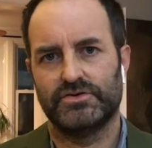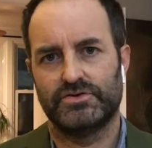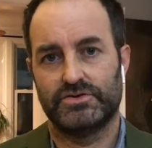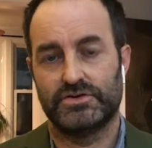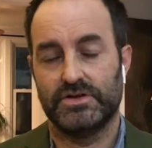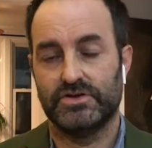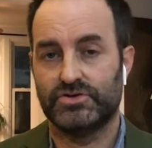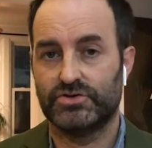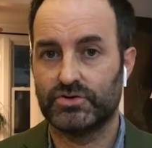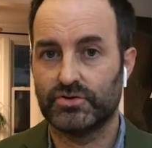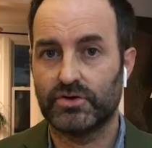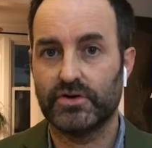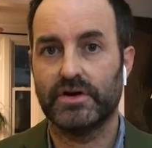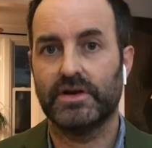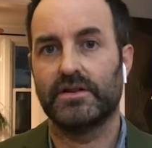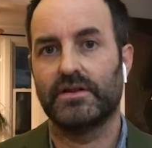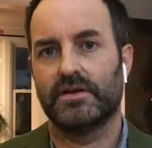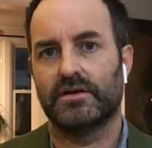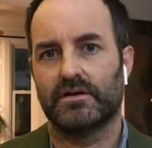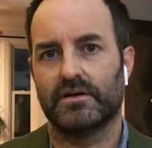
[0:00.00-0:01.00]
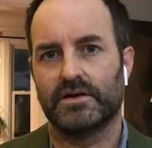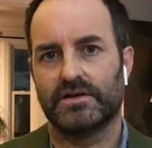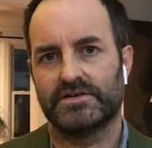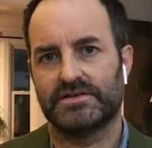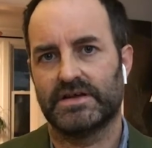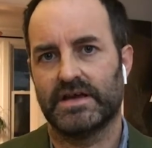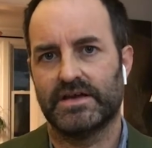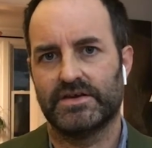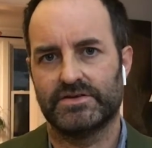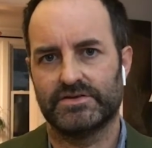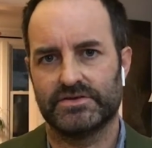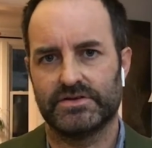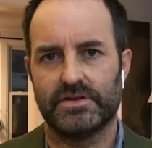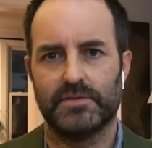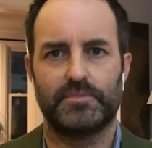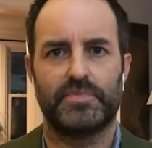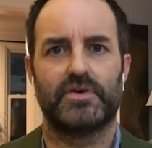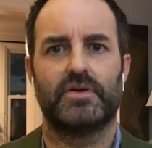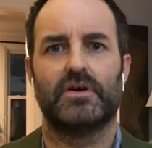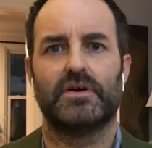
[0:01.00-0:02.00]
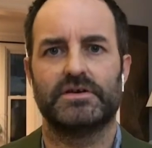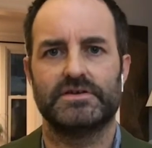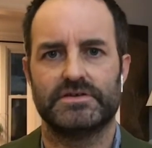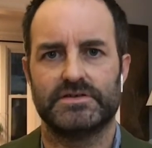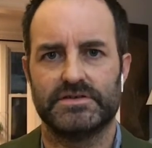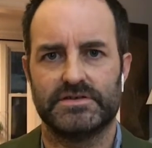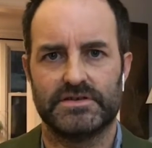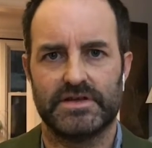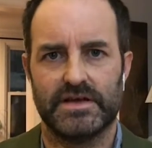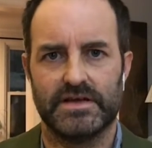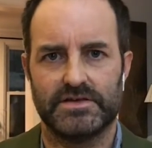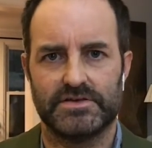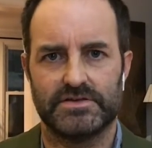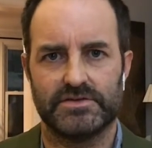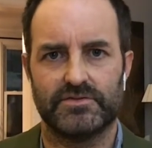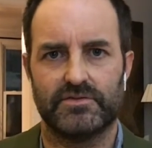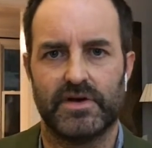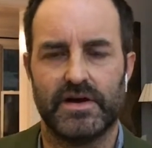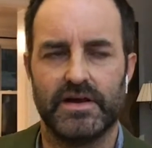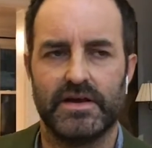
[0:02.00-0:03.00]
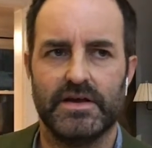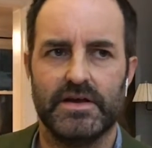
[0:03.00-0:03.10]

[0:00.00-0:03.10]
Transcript: during the early stages and the production stages, right?